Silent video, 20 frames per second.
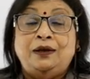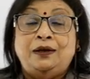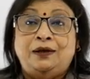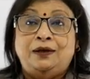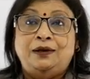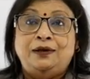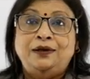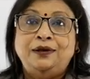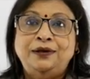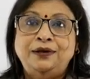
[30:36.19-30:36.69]

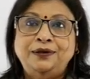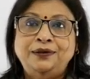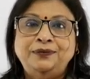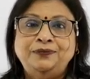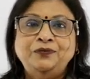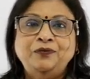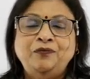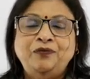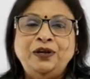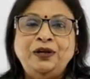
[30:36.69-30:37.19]
Uh,
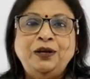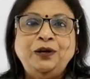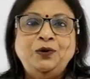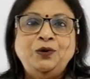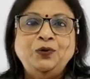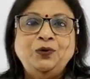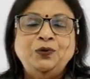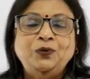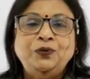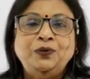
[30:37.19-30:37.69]
we
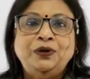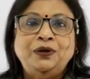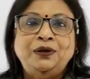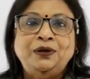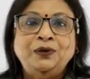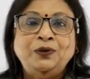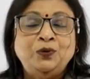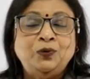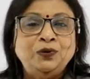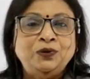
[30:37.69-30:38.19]
need to
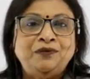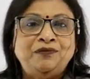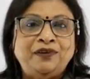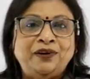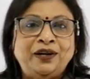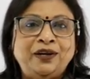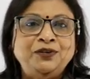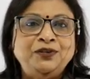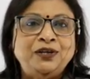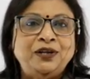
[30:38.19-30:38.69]
uh, know the
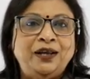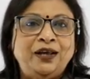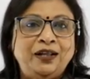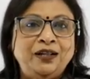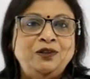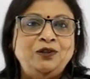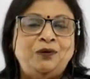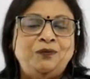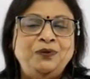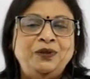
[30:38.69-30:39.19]
financial
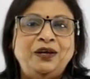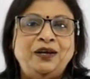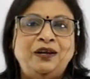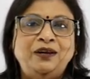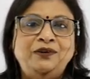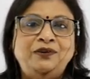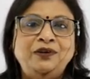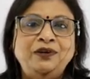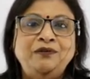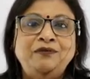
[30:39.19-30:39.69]
health of the
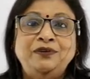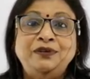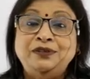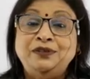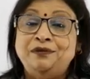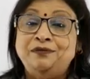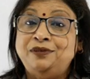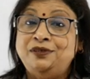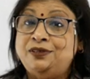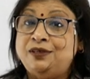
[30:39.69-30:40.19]
country
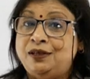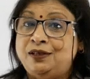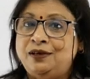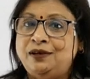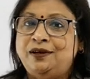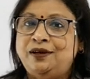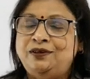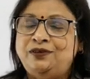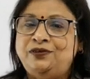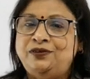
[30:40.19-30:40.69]
vis-a-vis
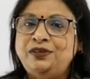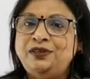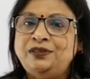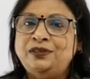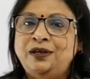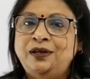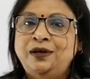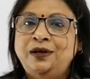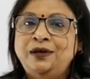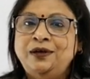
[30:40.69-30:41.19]
other countries.